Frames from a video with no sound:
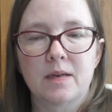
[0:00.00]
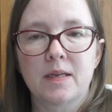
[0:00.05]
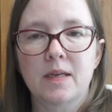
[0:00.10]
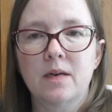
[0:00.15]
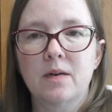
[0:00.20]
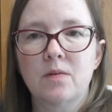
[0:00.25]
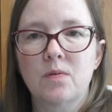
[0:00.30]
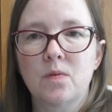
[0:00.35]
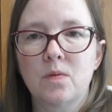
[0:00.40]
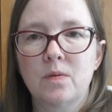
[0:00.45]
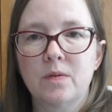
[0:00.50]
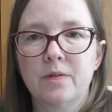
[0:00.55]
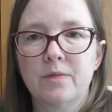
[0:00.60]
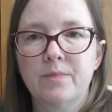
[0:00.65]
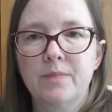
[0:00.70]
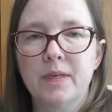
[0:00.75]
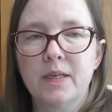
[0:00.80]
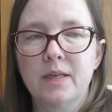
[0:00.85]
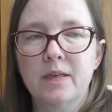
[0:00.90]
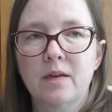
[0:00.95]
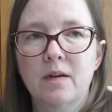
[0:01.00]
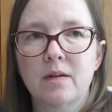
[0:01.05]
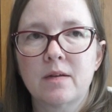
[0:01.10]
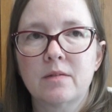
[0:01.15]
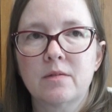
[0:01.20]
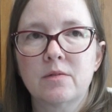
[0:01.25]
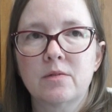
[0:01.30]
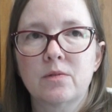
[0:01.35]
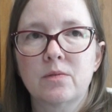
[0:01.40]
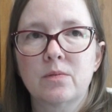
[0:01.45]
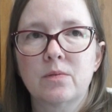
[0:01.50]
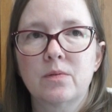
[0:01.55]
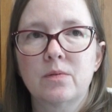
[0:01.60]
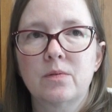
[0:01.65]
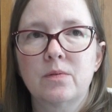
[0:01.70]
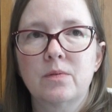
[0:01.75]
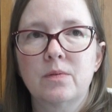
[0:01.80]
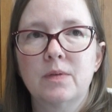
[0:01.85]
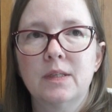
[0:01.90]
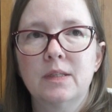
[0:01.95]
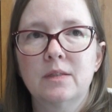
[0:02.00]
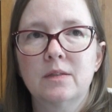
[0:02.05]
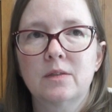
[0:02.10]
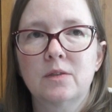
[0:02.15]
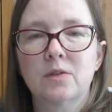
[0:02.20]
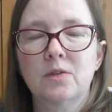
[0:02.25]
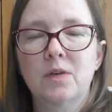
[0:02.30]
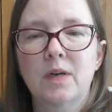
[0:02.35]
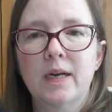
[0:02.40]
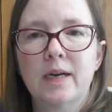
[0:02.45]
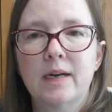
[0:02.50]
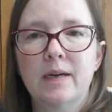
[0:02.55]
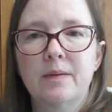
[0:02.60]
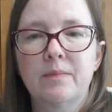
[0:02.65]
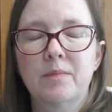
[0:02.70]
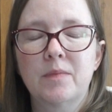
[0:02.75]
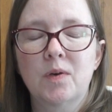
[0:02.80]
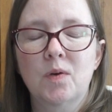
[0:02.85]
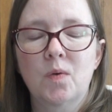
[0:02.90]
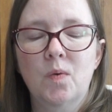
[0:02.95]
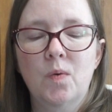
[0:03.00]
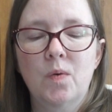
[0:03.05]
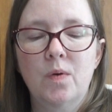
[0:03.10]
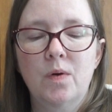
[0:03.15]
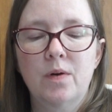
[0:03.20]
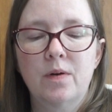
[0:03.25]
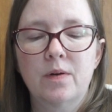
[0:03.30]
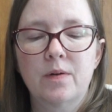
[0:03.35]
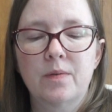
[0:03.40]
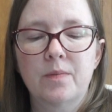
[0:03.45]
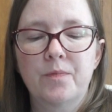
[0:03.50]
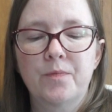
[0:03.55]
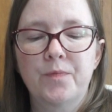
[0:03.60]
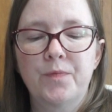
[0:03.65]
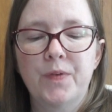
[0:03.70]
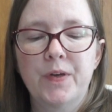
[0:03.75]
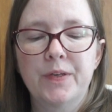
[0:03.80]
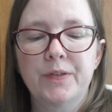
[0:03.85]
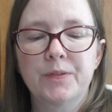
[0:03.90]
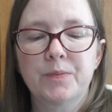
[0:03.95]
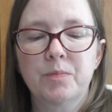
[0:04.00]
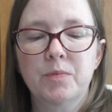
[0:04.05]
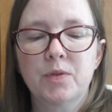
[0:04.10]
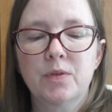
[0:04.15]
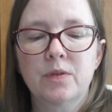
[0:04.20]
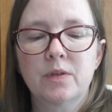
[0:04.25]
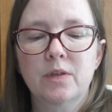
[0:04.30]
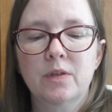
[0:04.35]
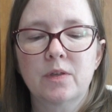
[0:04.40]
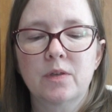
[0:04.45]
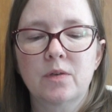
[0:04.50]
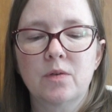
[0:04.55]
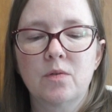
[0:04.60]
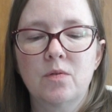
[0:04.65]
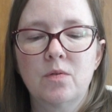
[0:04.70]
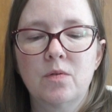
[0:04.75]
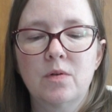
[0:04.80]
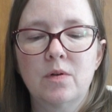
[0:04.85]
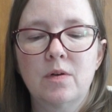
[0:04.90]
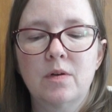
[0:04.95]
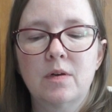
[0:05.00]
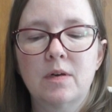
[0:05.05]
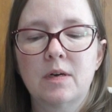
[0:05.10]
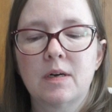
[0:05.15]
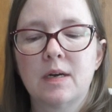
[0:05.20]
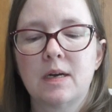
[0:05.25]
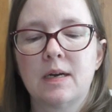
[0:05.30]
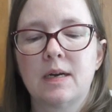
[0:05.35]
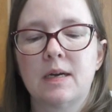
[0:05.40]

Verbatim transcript: get a hold of me either through Instagram or Facebook, or